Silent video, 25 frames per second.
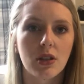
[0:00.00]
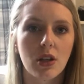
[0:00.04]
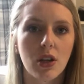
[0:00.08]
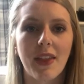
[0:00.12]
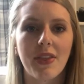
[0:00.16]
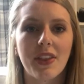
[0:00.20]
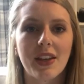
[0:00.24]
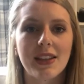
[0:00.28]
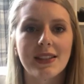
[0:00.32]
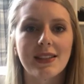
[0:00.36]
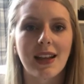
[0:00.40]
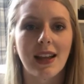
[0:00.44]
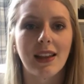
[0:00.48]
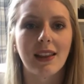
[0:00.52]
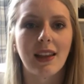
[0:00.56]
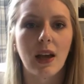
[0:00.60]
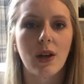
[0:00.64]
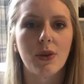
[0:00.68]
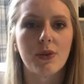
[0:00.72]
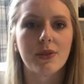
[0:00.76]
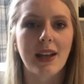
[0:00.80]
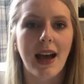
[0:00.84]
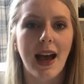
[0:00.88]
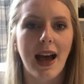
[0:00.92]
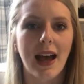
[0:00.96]
and this
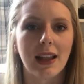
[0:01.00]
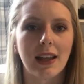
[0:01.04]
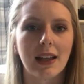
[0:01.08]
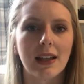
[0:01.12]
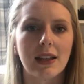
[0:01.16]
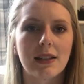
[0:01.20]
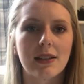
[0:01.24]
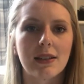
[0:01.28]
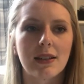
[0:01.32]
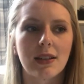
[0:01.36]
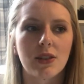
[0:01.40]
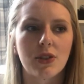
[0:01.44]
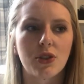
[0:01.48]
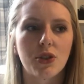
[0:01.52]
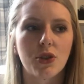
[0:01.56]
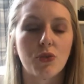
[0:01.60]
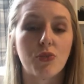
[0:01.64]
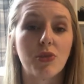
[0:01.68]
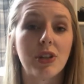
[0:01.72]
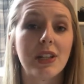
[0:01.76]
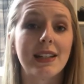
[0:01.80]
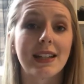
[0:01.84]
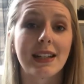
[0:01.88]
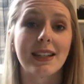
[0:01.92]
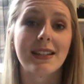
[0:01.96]
allows Alice to
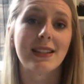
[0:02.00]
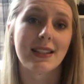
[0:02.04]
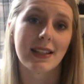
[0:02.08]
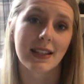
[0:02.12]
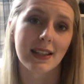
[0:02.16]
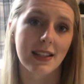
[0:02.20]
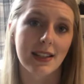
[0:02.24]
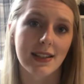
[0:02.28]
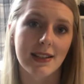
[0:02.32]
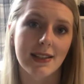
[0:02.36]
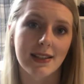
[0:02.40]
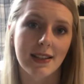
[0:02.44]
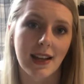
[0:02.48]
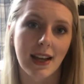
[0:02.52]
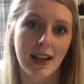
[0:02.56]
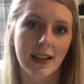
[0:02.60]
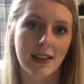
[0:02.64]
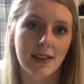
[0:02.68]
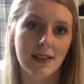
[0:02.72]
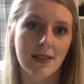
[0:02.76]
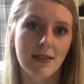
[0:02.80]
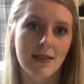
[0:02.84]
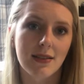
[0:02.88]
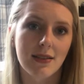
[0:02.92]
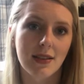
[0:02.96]
read into these
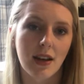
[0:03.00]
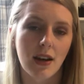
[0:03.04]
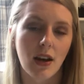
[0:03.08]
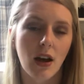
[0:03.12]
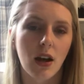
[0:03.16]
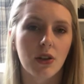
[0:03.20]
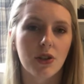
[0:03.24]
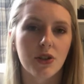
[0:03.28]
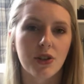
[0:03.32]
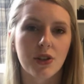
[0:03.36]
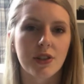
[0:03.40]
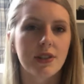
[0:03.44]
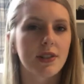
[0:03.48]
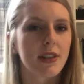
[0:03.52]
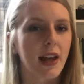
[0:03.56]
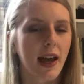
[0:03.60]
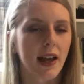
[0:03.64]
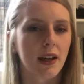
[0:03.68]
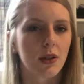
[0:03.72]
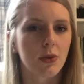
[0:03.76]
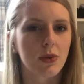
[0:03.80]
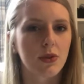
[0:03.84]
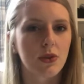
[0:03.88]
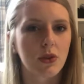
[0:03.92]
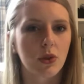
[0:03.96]
signs and
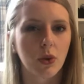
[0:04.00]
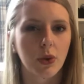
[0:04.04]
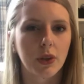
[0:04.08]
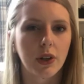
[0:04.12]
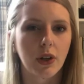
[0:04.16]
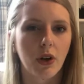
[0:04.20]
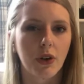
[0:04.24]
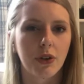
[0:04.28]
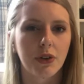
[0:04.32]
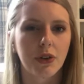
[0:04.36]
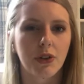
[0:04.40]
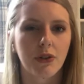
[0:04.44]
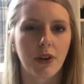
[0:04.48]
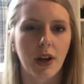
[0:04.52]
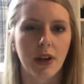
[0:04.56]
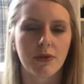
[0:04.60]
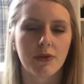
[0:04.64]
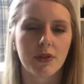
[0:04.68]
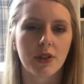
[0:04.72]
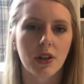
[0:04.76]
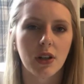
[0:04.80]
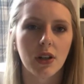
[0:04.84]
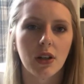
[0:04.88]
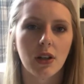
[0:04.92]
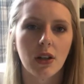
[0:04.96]
understand what's going on around
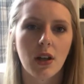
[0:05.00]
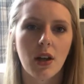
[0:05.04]
her,